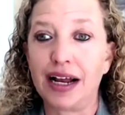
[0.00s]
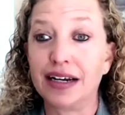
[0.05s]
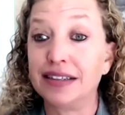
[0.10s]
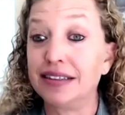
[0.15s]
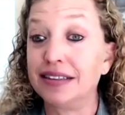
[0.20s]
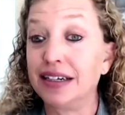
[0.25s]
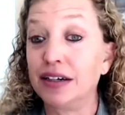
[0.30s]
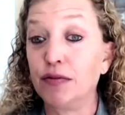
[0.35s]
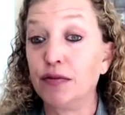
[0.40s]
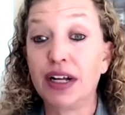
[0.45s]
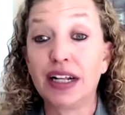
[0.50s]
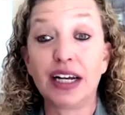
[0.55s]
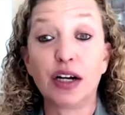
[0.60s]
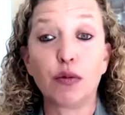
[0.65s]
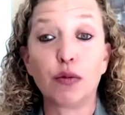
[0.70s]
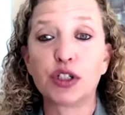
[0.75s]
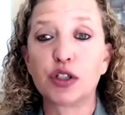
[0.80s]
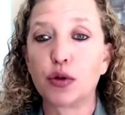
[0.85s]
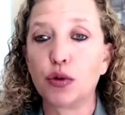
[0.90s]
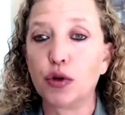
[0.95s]
And really,
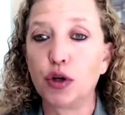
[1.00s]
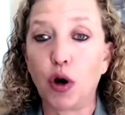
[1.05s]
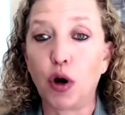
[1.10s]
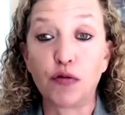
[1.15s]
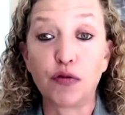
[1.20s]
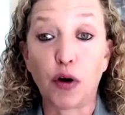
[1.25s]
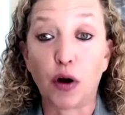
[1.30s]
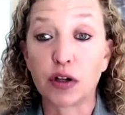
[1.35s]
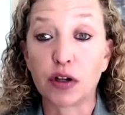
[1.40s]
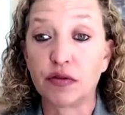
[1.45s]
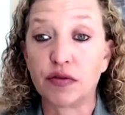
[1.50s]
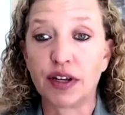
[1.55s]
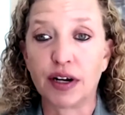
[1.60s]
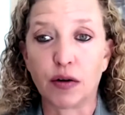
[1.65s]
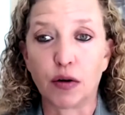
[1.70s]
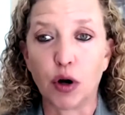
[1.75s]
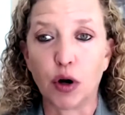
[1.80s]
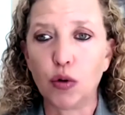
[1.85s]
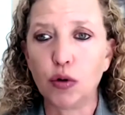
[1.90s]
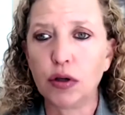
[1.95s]
it was through no fault of
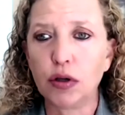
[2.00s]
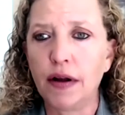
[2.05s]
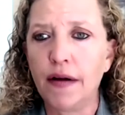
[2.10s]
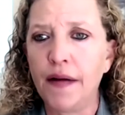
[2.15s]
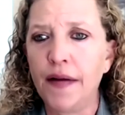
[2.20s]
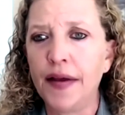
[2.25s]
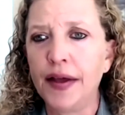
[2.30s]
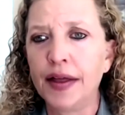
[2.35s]
their own.